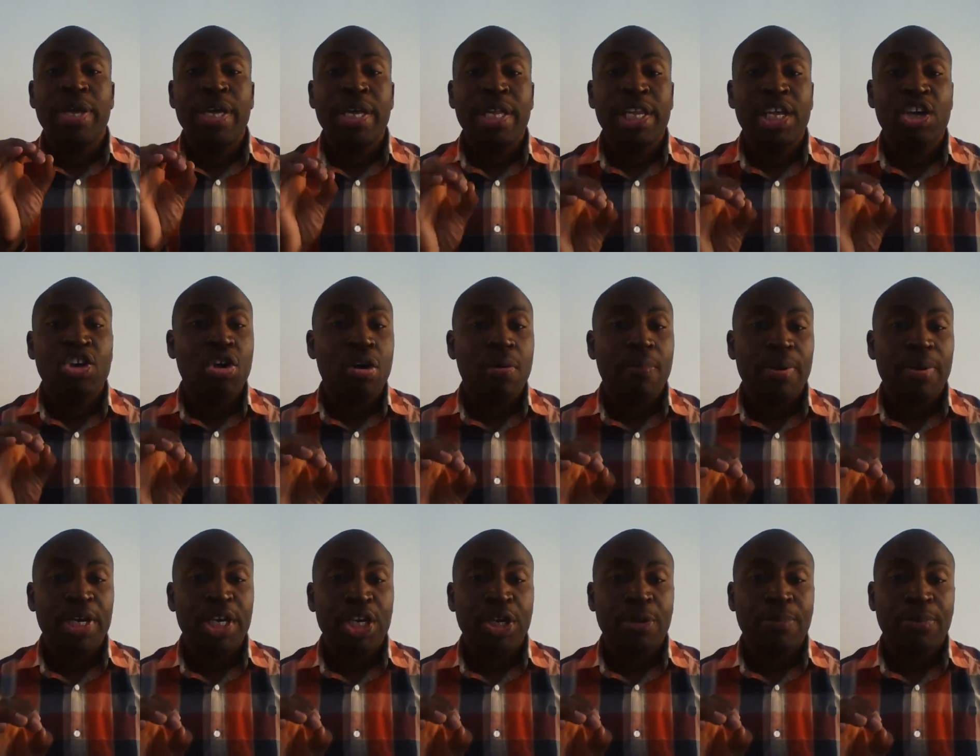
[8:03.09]
in a
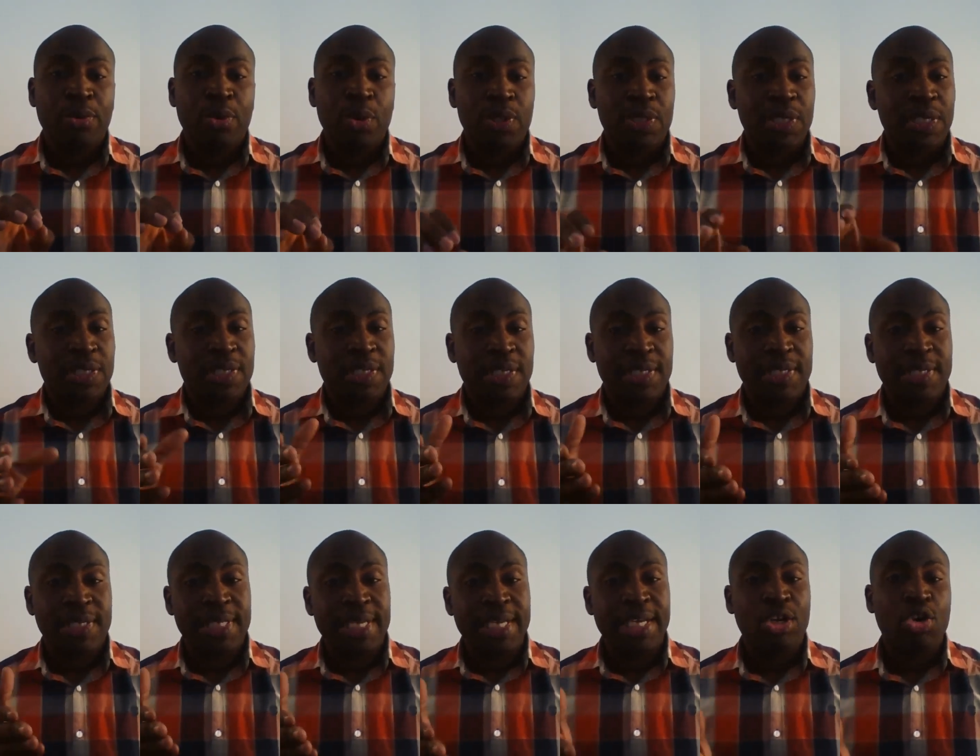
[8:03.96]
competitive process
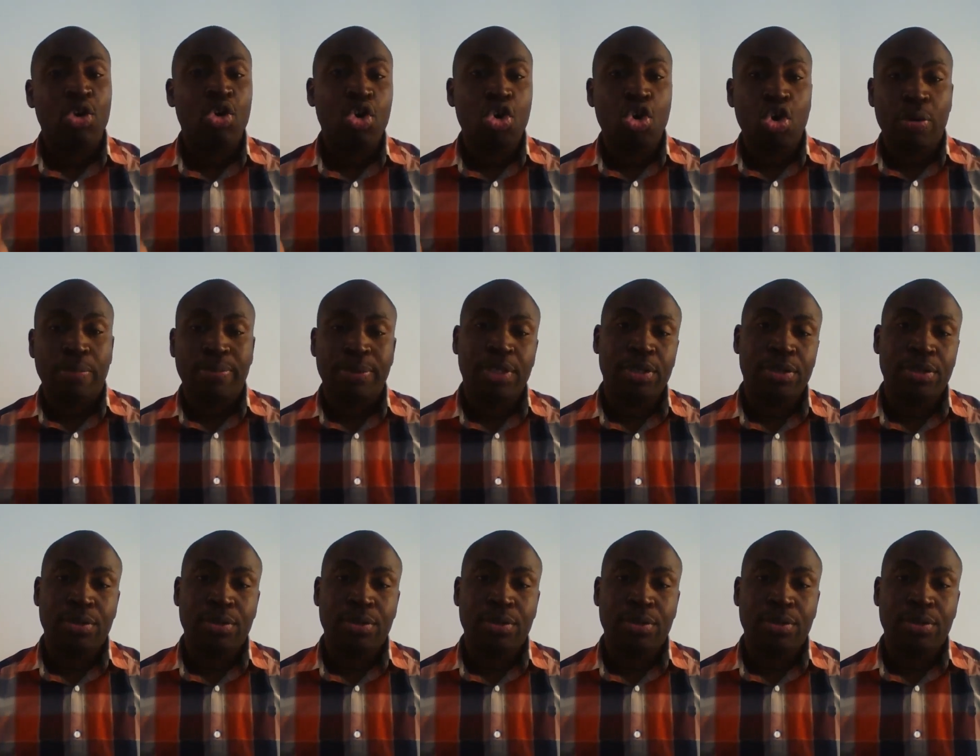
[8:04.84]
is then up